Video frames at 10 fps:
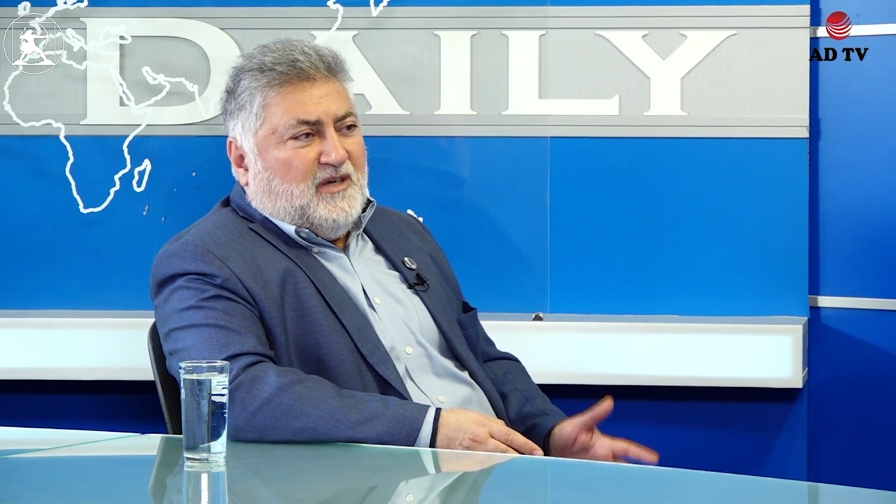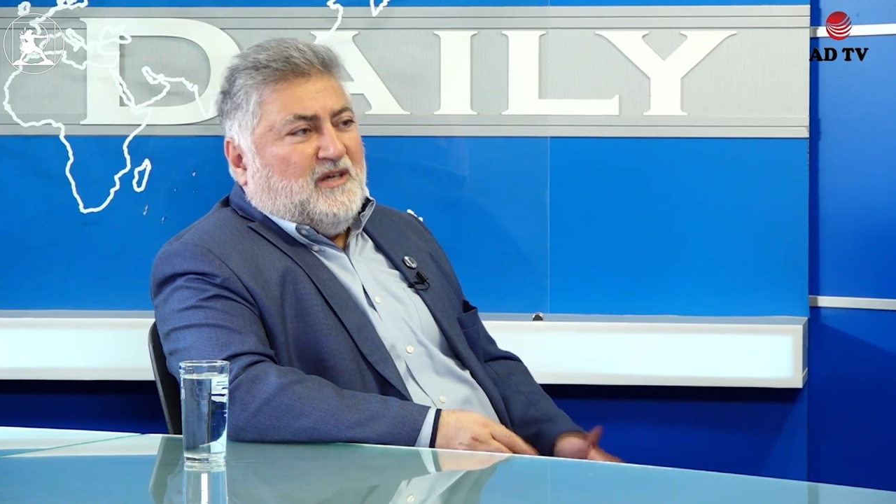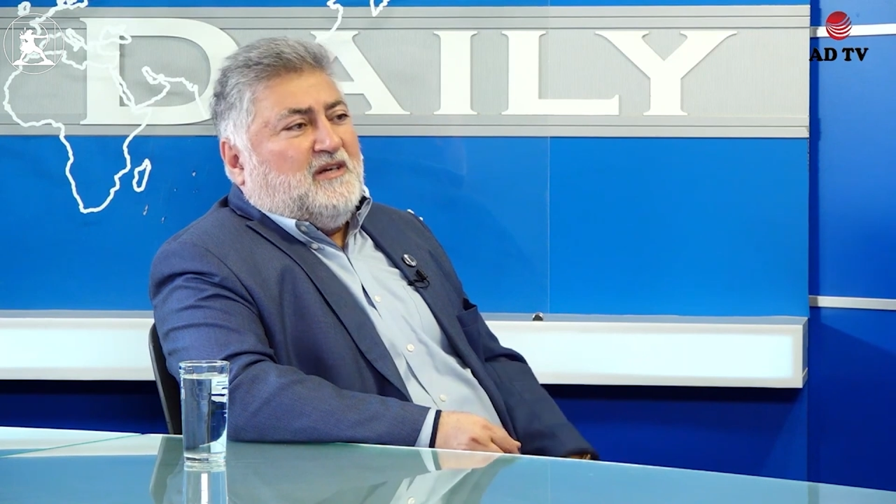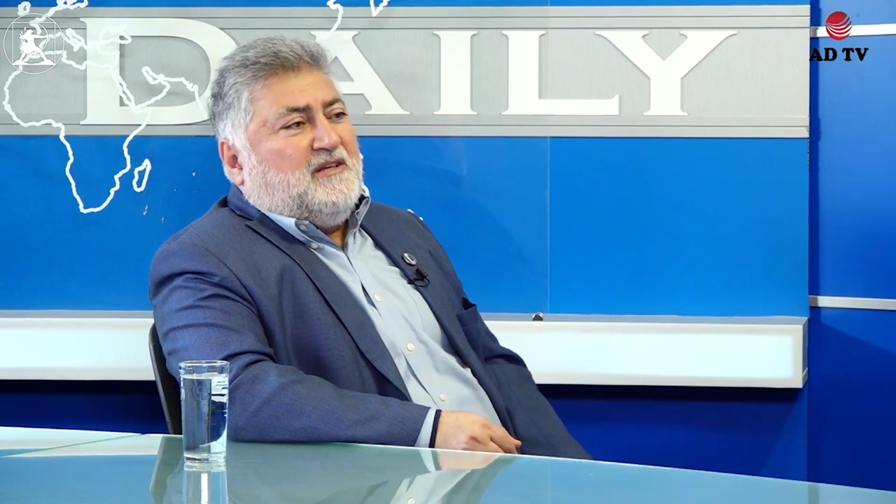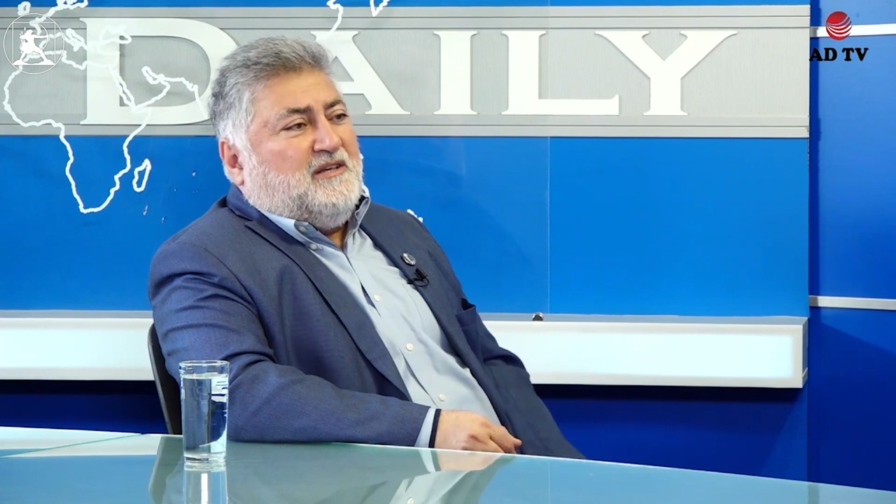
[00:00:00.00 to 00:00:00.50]

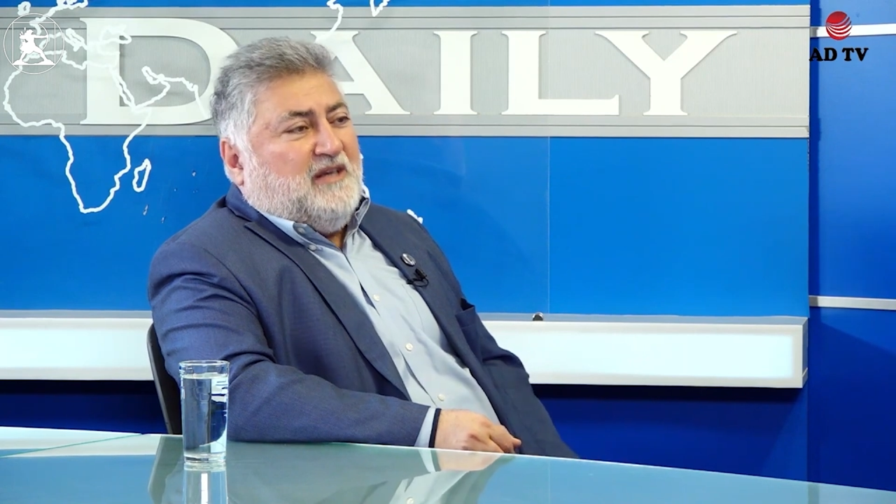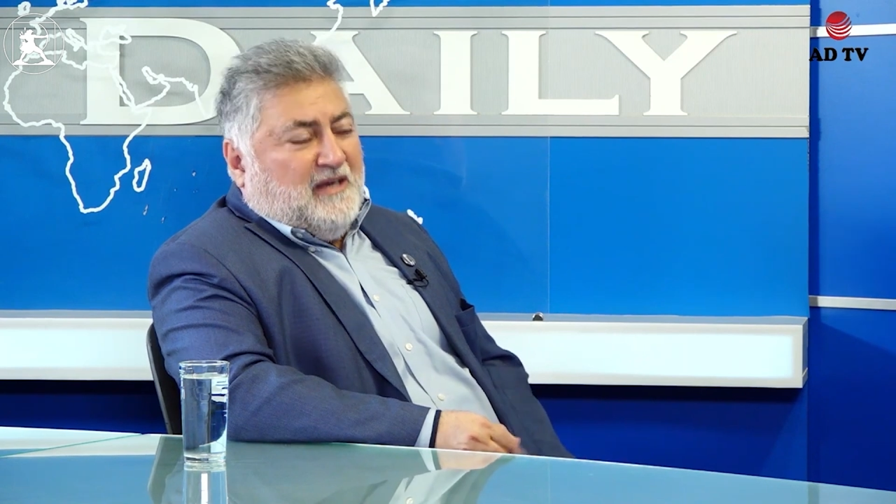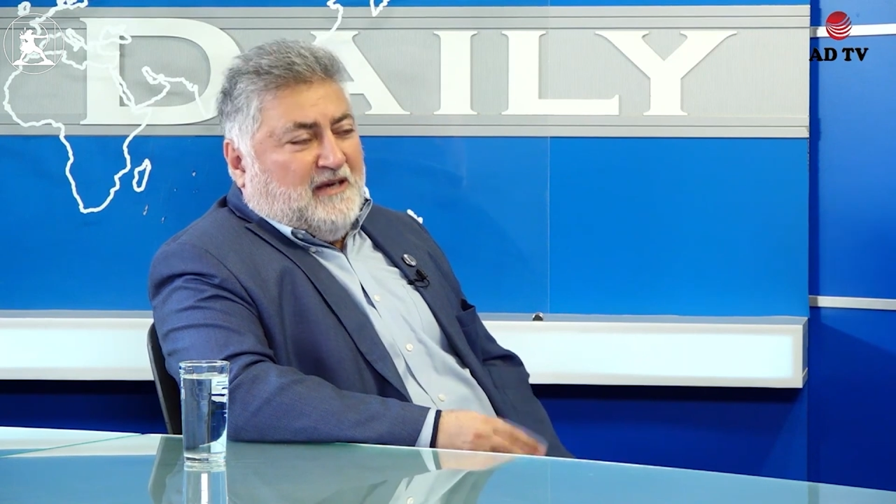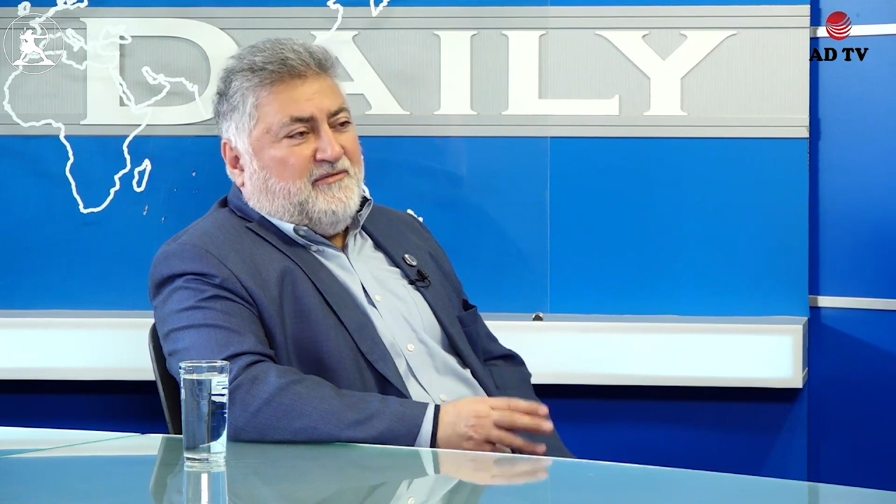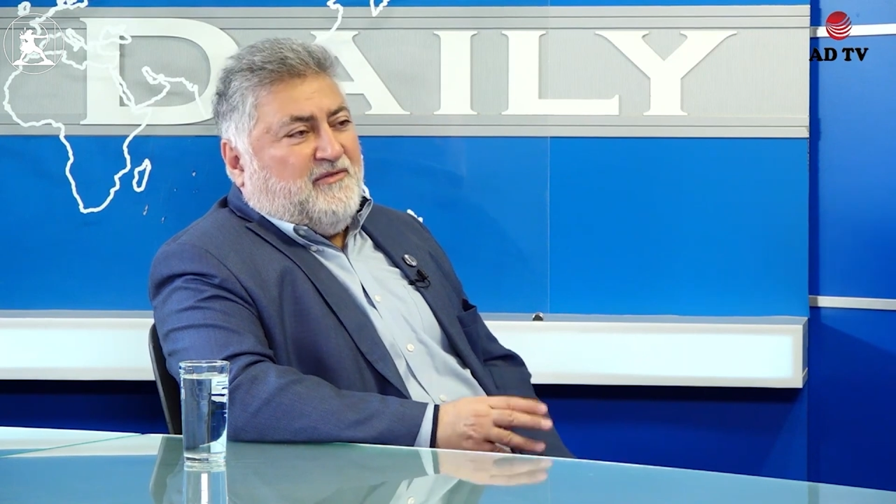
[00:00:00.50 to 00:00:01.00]
as well
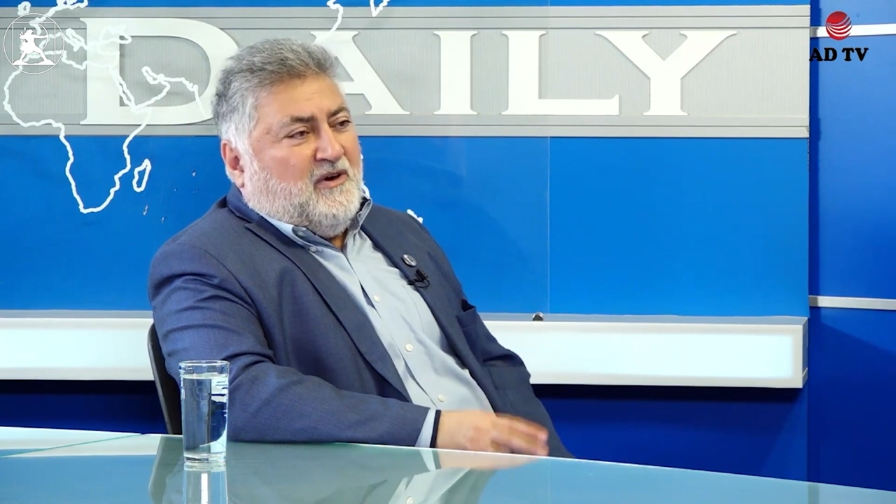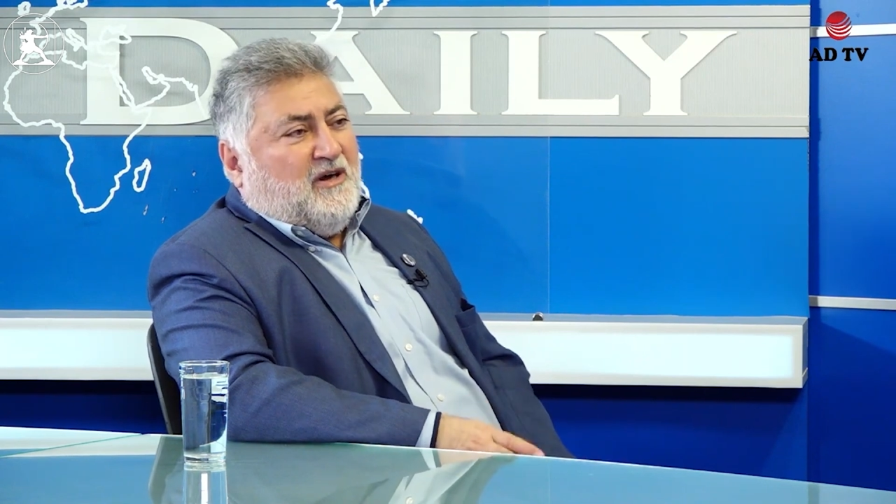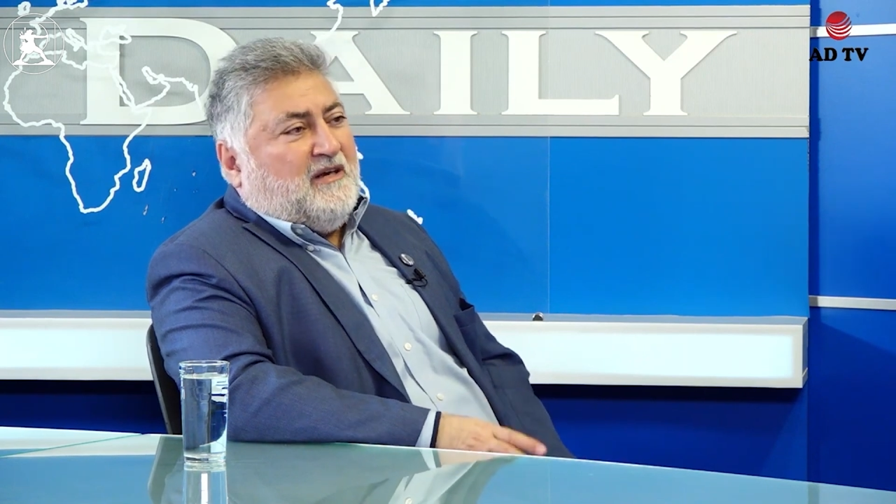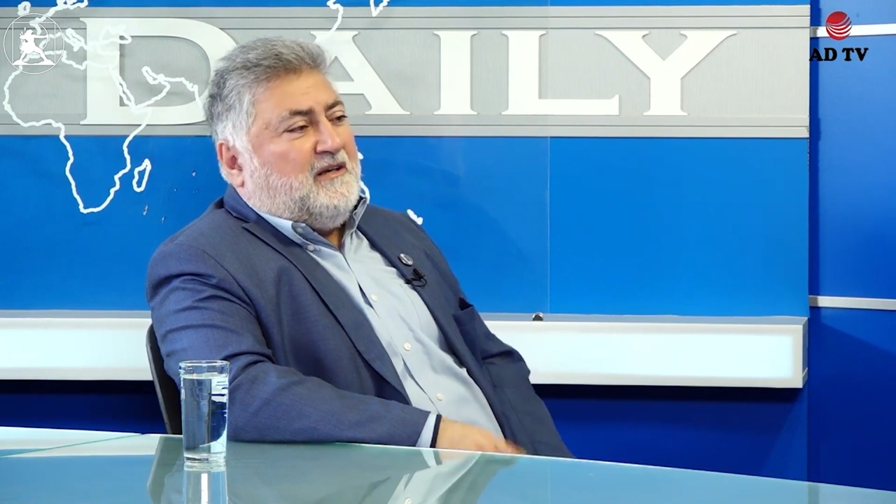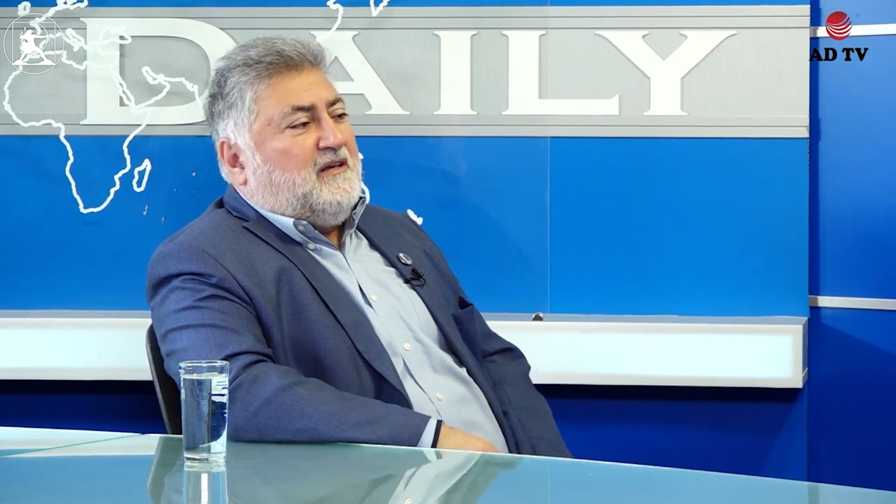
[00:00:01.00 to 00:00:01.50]
as the
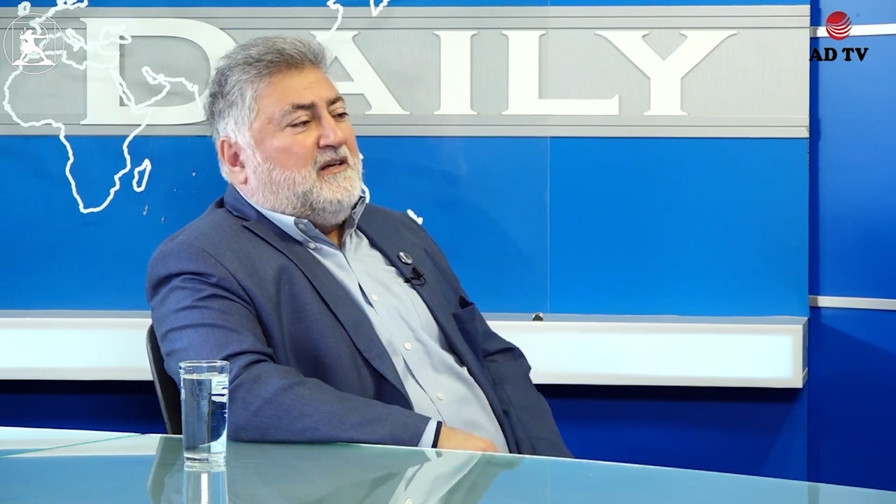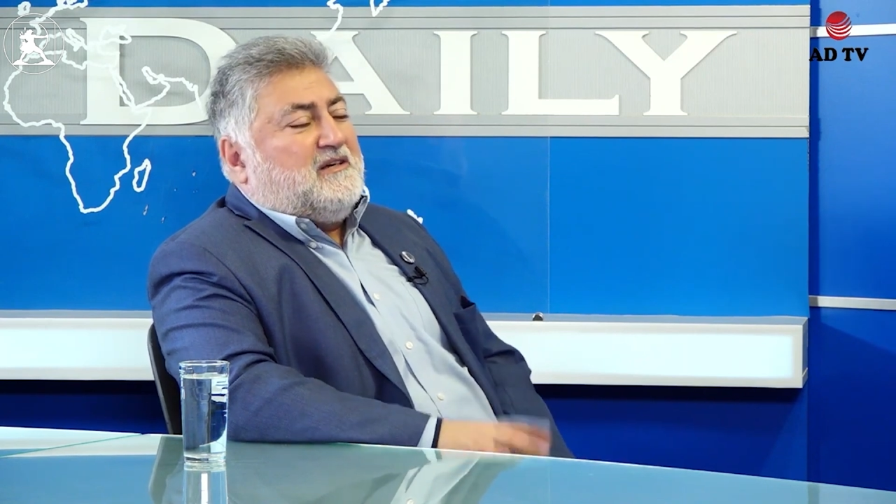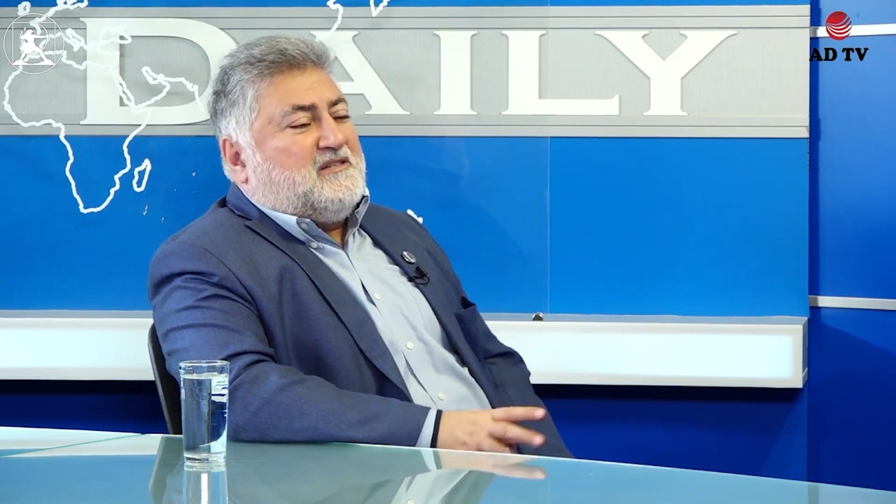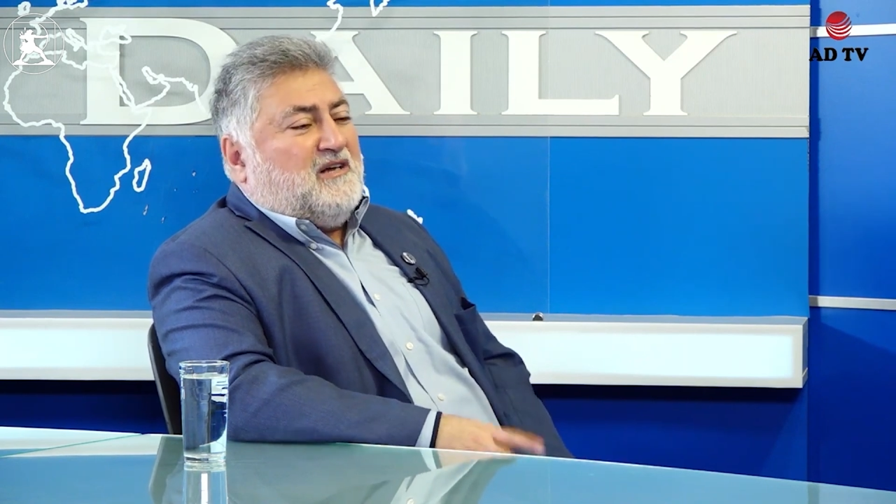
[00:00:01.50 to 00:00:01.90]
21-kilometer